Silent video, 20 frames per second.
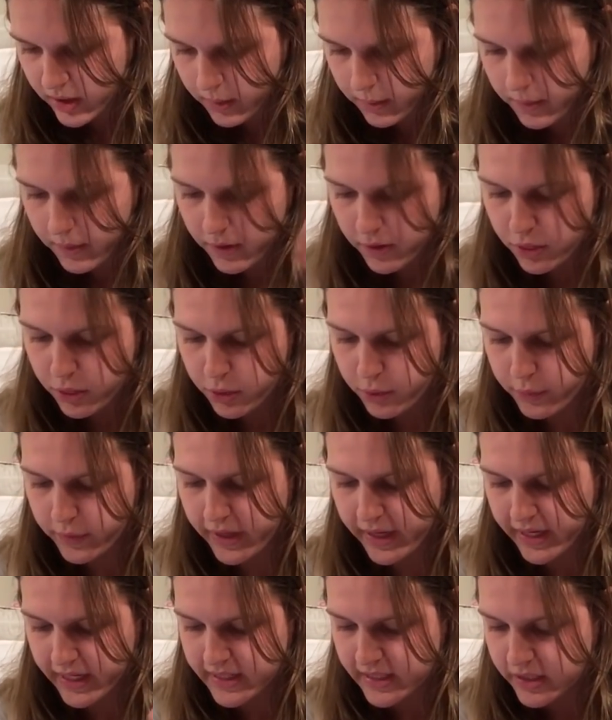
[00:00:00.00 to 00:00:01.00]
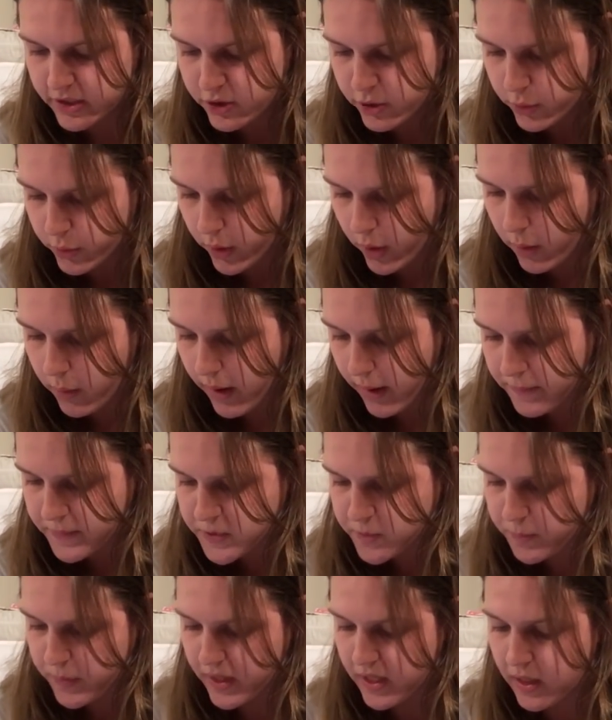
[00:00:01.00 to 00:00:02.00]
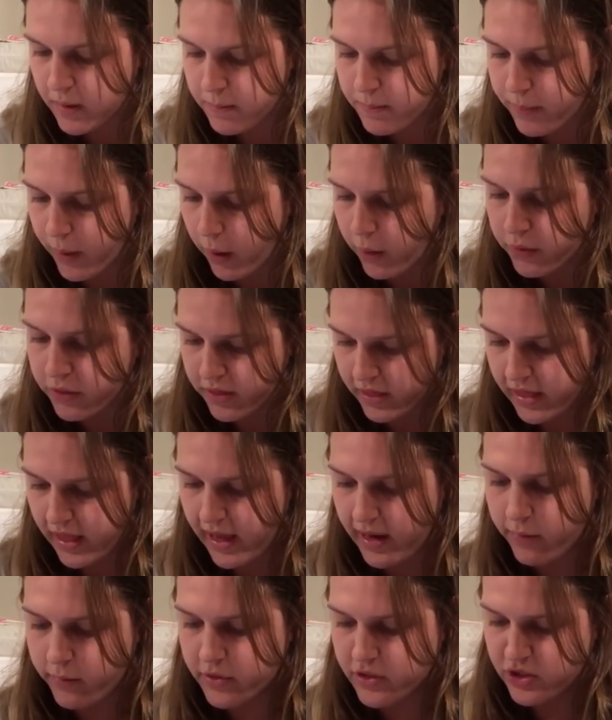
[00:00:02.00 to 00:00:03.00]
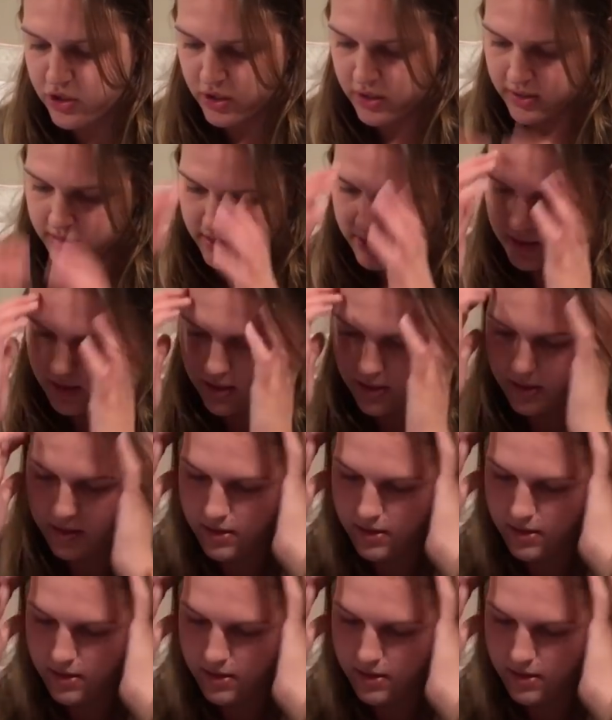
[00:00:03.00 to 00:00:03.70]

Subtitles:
number 3, did you grow up speaking both languages?